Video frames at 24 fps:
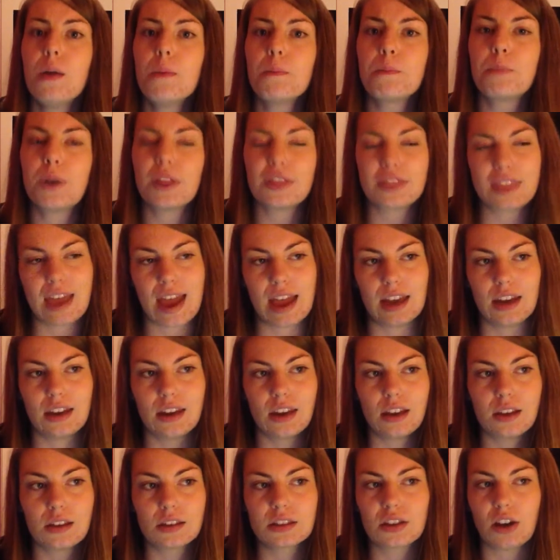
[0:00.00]
but
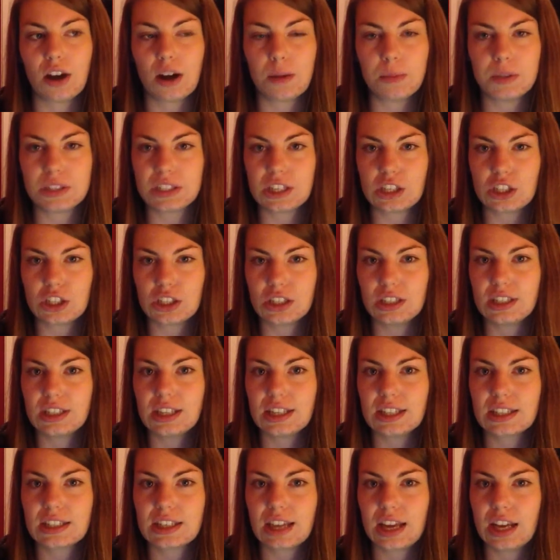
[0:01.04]
then sign a petition
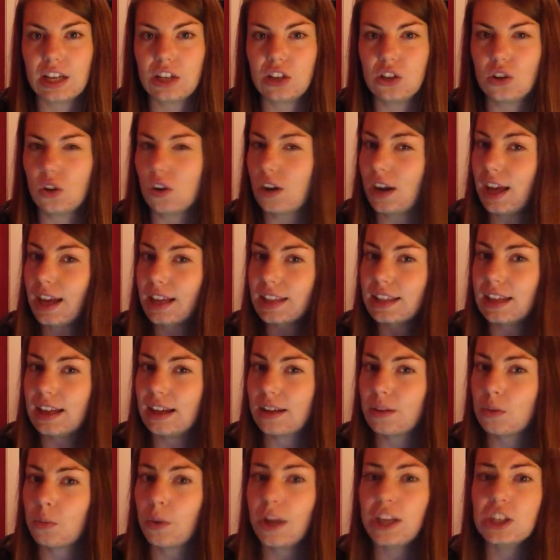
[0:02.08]
saying you're not like that,
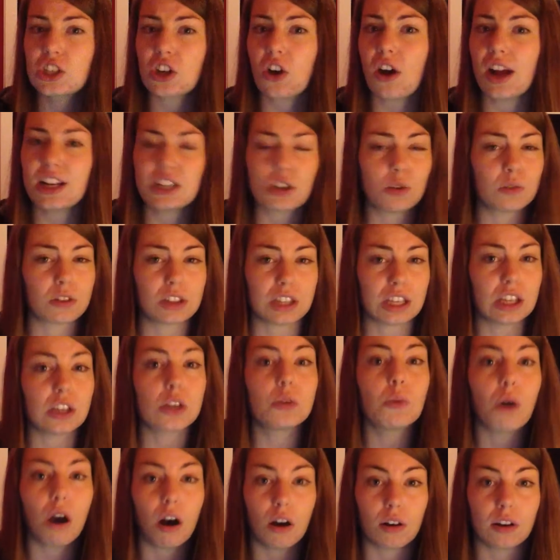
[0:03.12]
which I don't think
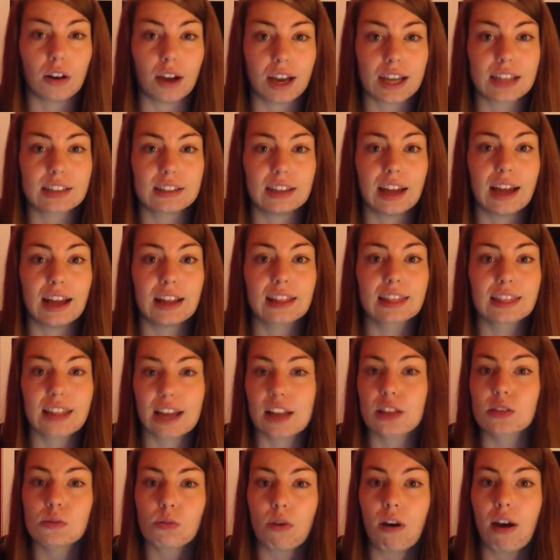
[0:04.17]
you are like that.
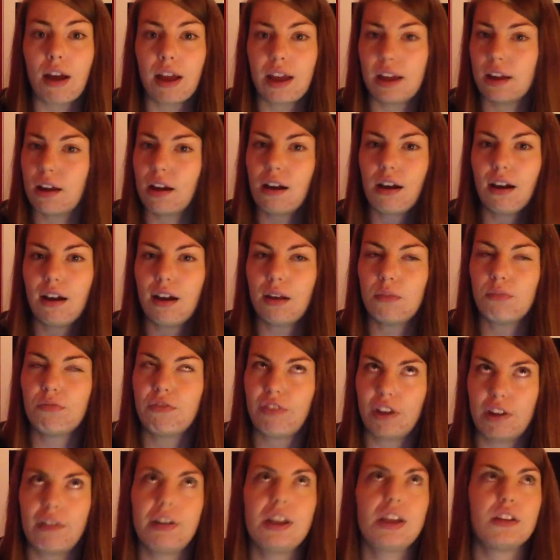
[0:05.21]
That's why I'm
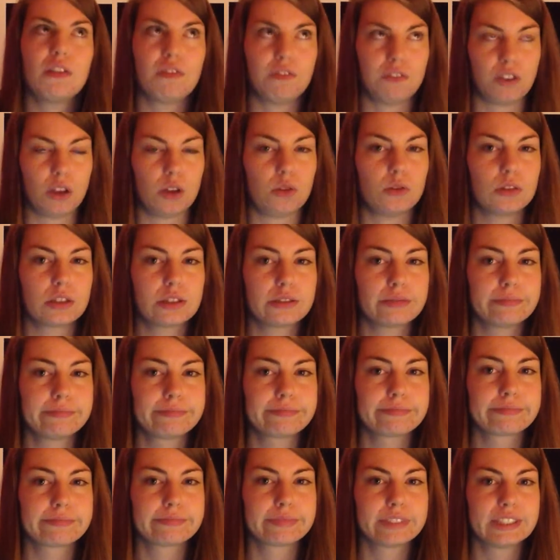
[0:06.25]
very confused.
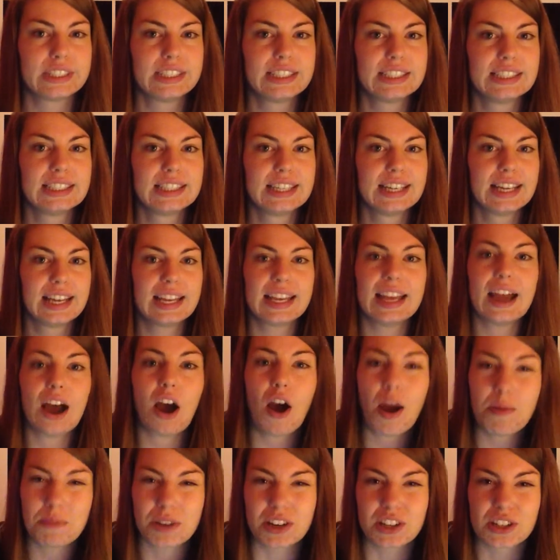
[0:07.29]

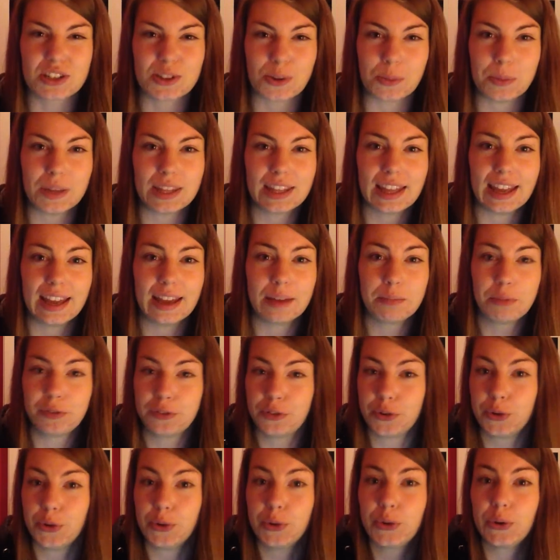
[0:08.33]
I'm going to stop it there
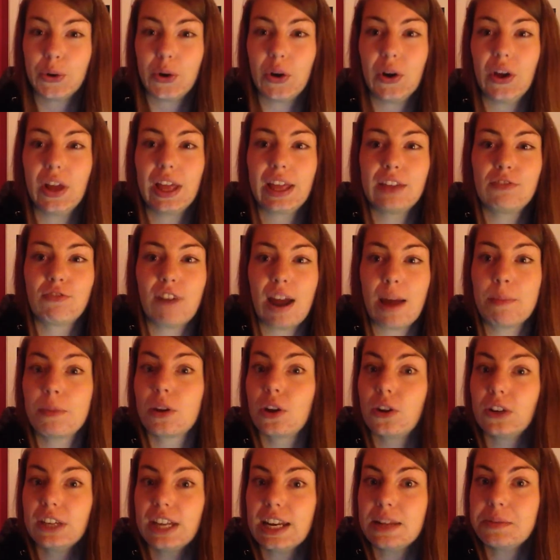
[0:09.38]
before I ramble
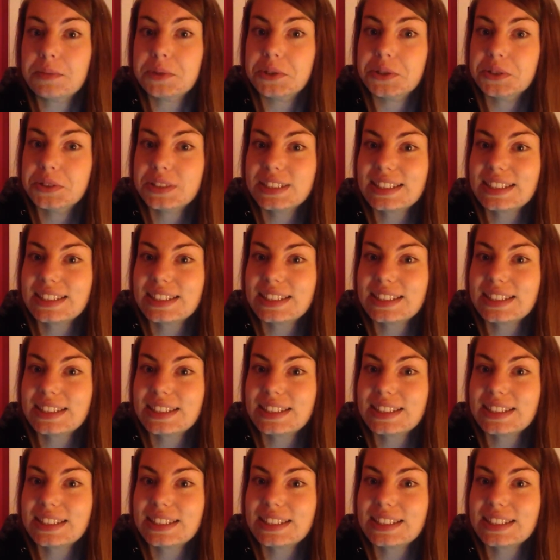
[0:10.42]
on anymore.